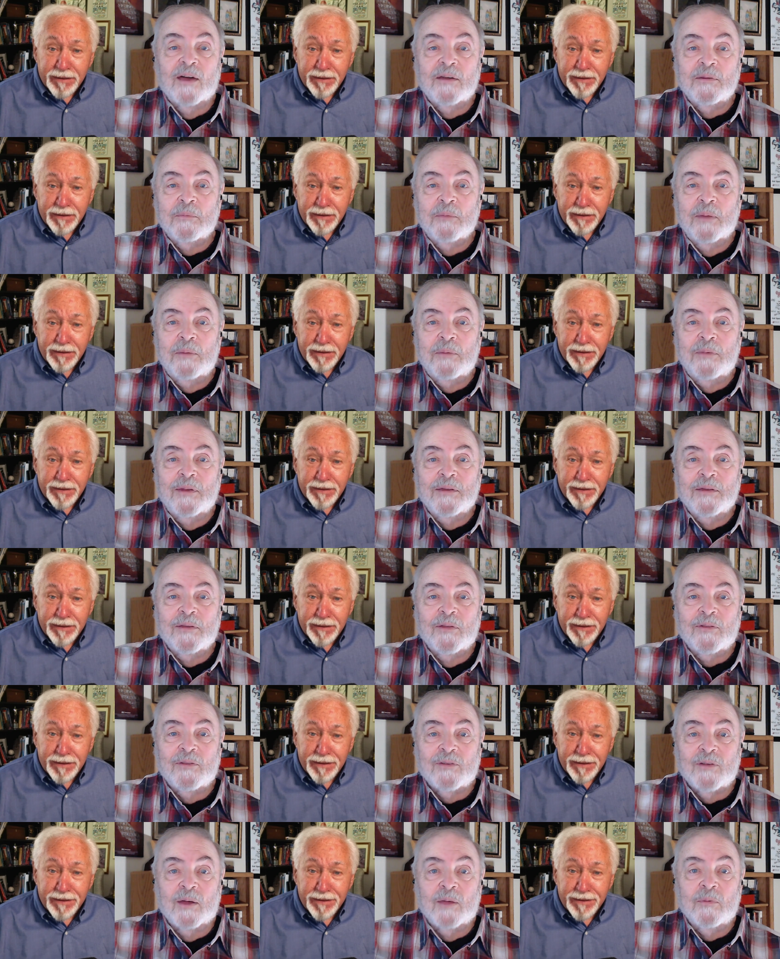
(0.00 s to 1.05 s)
Speaker 1: it may be another
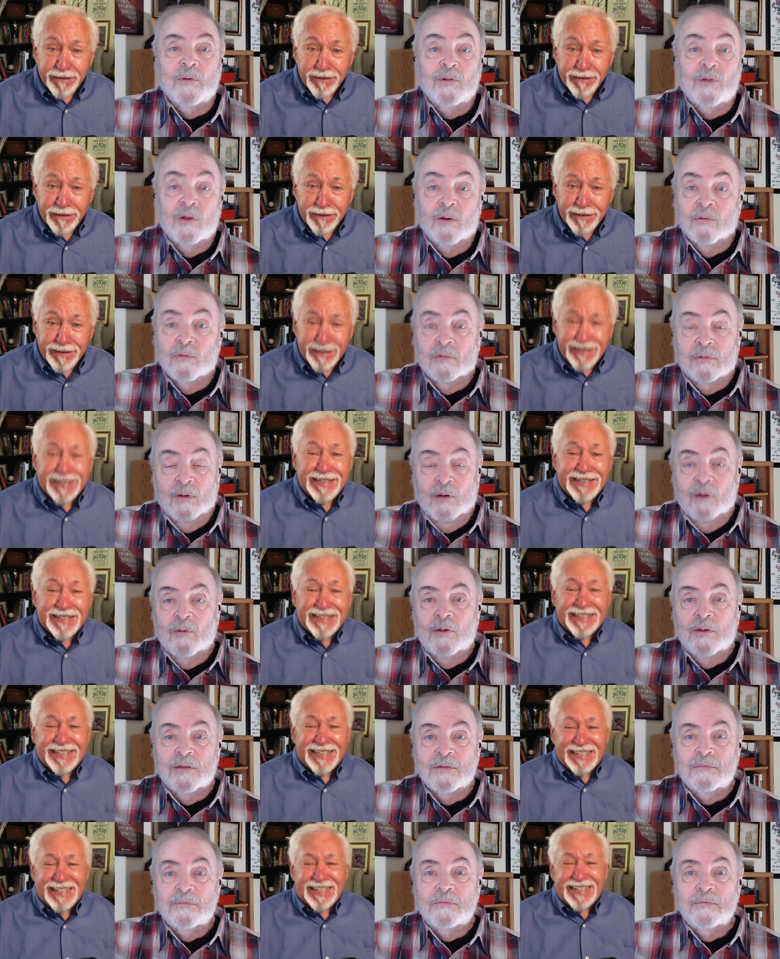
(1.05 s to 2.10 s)
time, but no, go
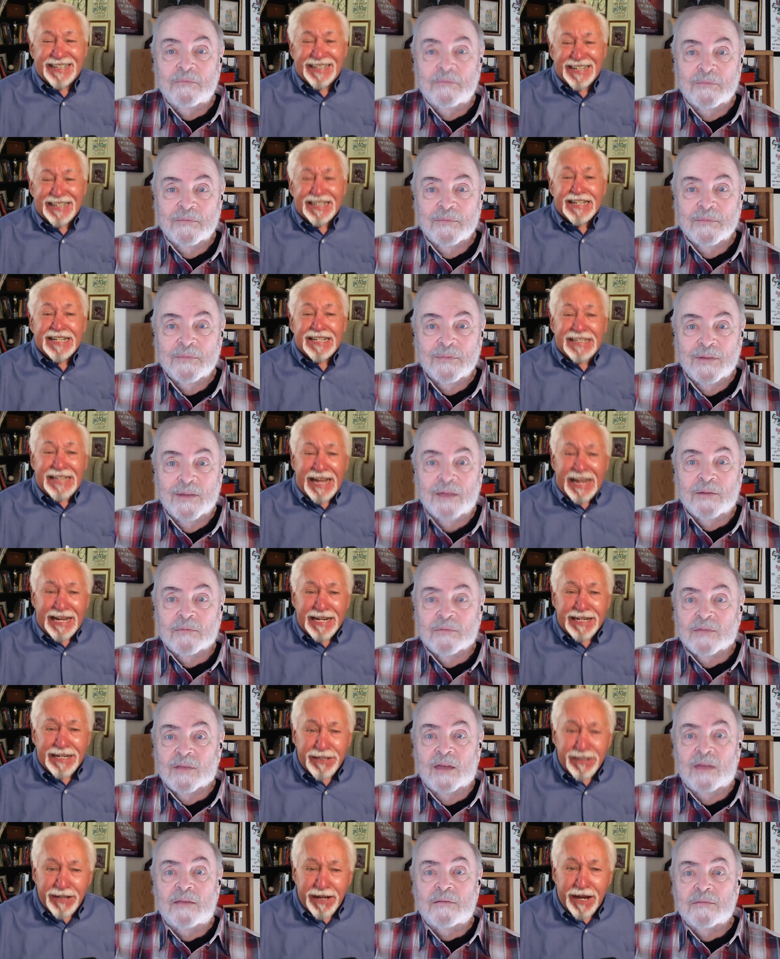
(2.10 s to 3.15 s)
ahead. Yeah,
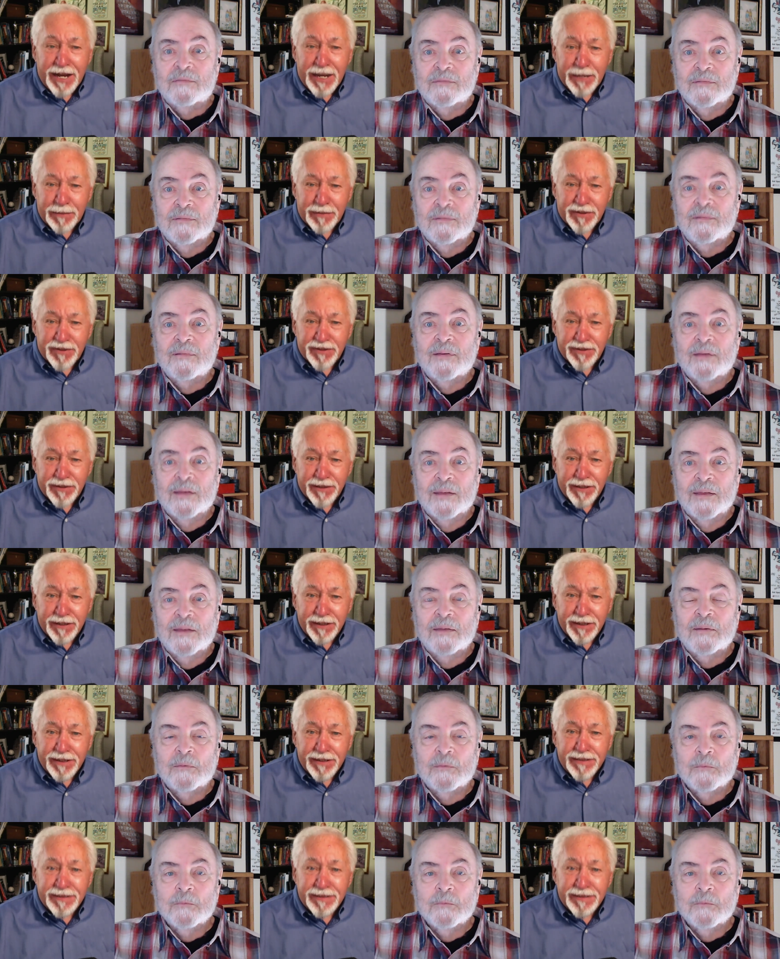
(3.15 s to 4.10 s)
10. 10 times.